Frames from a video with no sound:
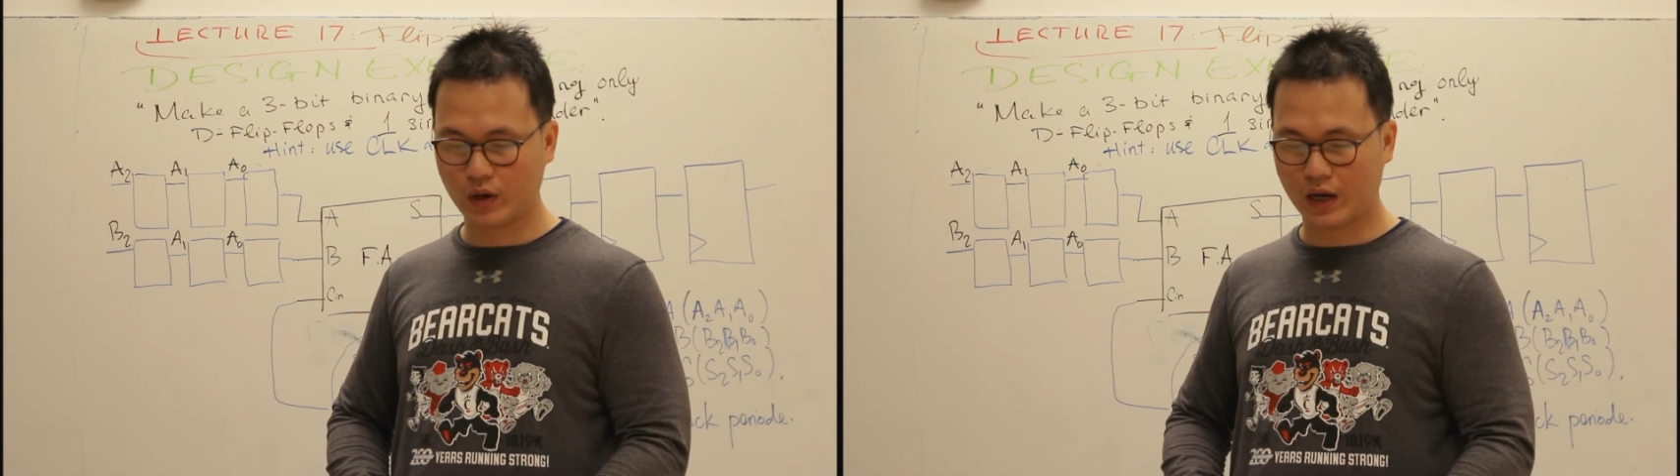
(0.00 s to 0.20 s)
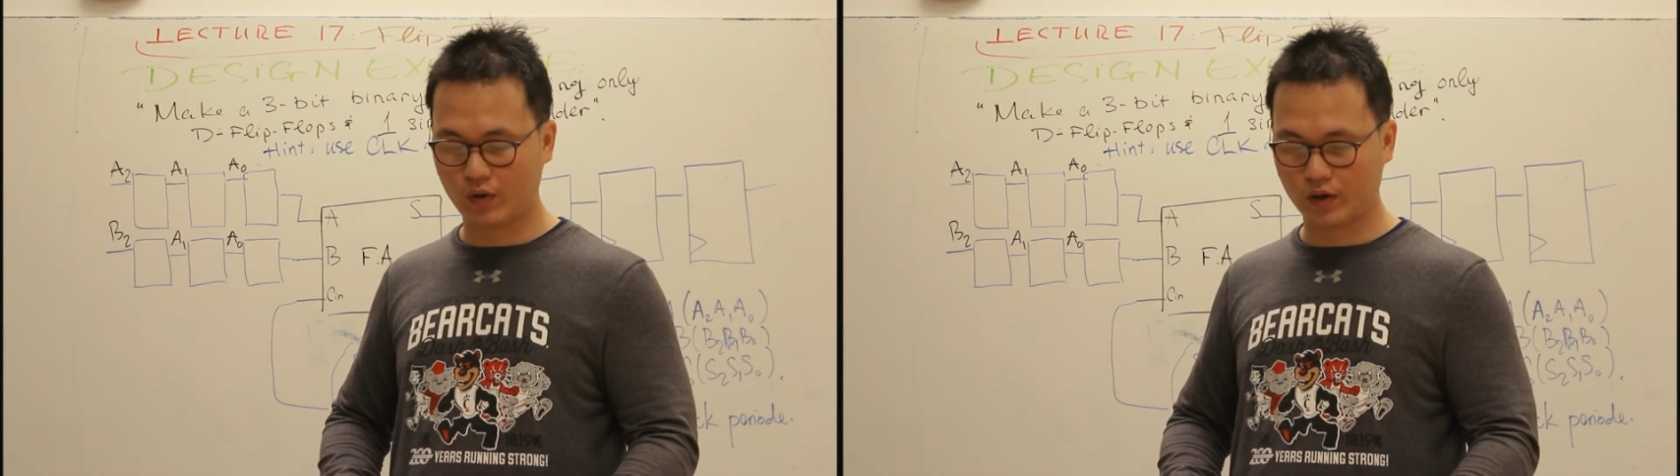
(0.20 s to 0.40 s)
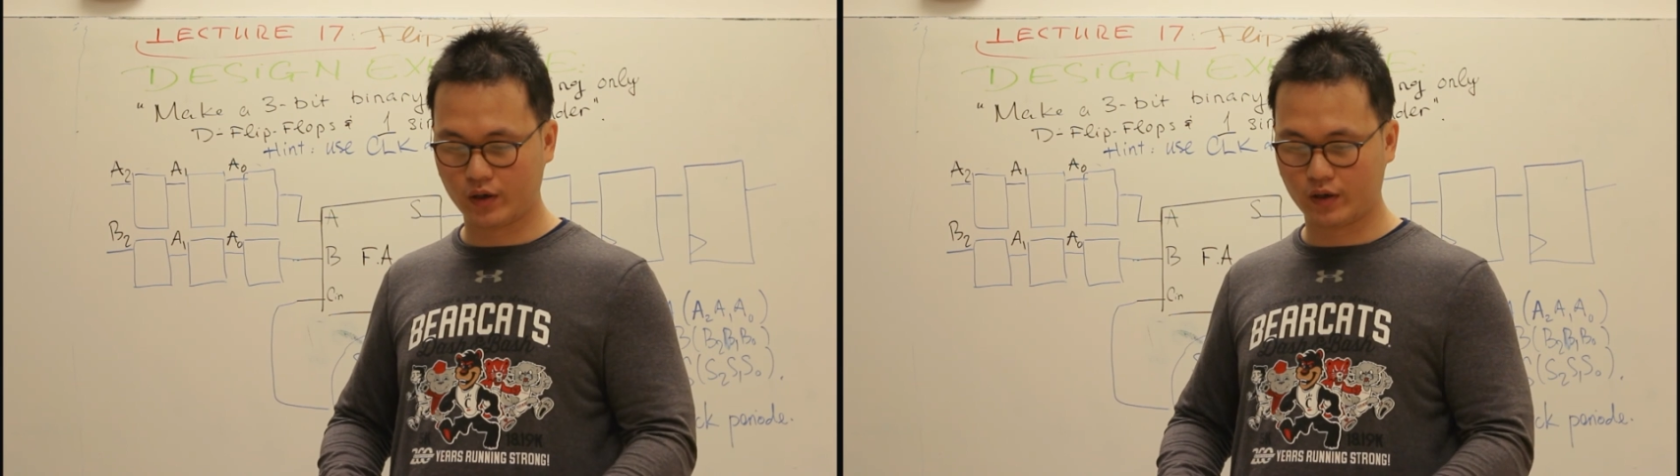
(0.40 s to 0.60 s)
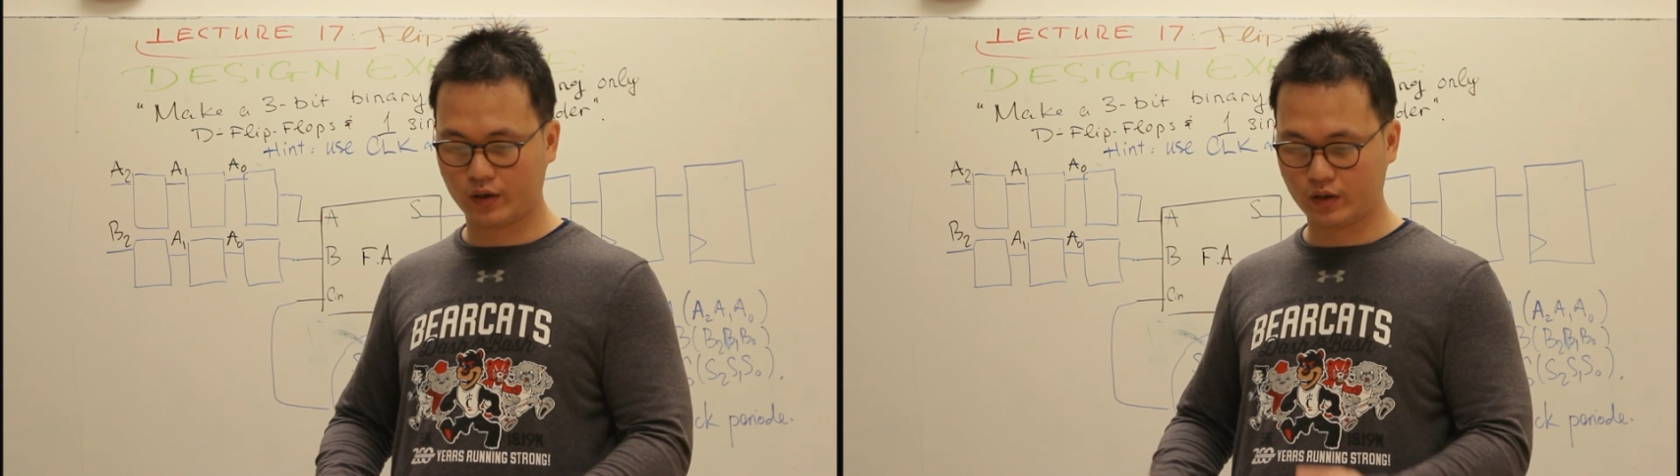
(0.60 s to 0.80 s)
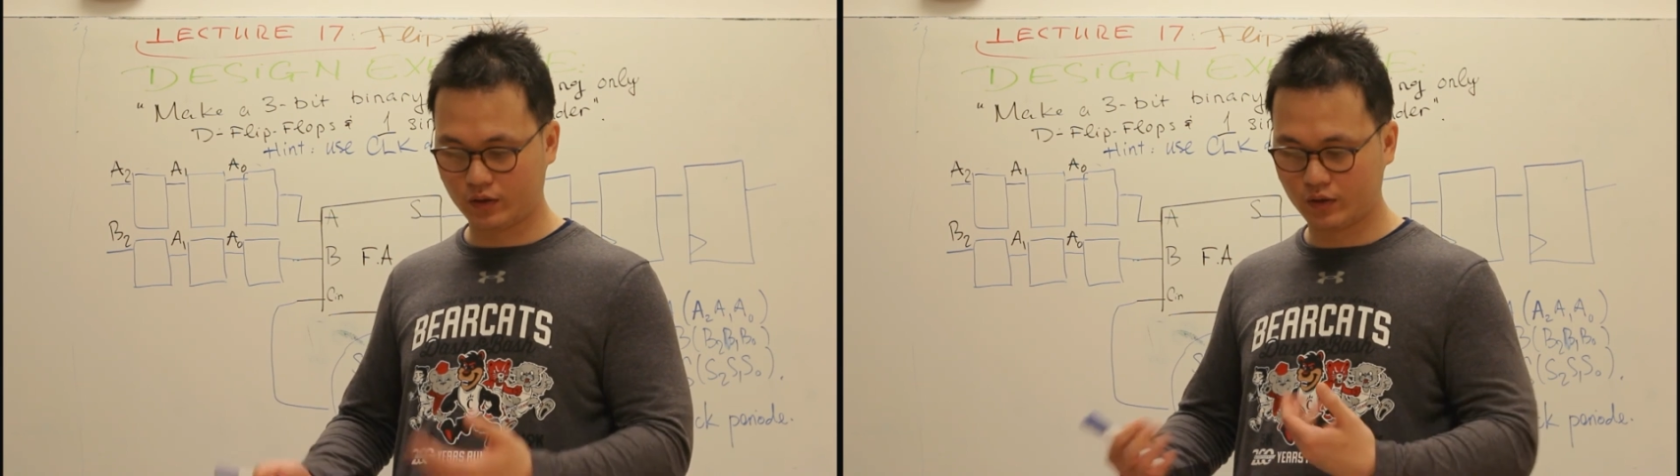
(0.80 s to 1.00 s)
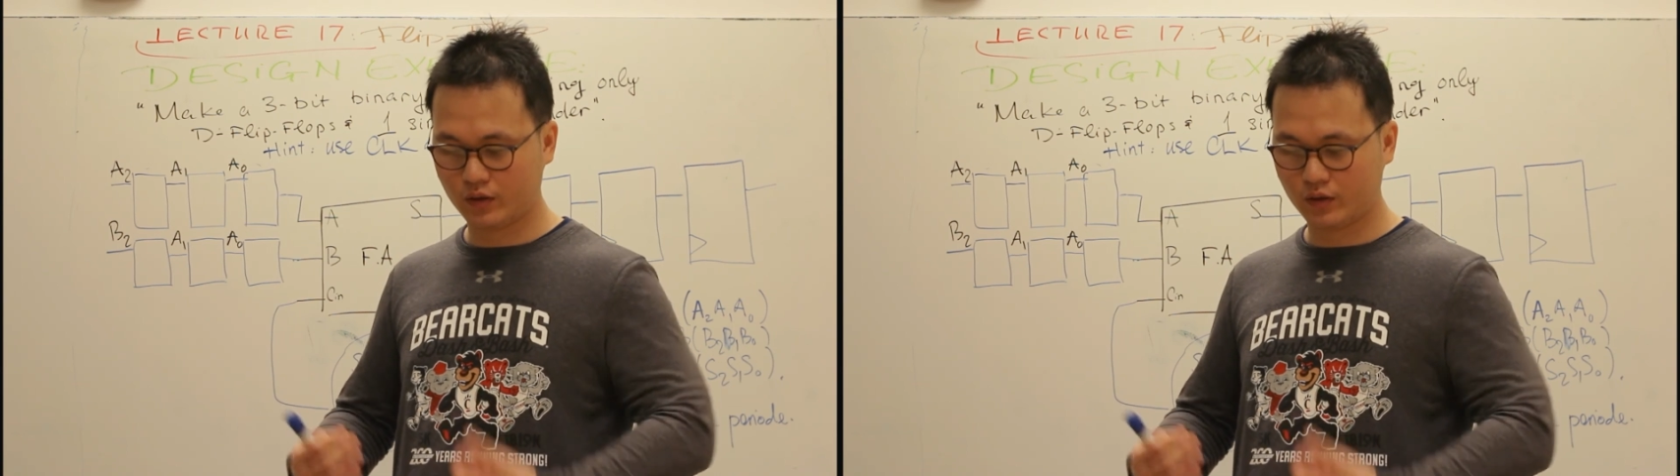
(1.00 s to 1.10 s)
our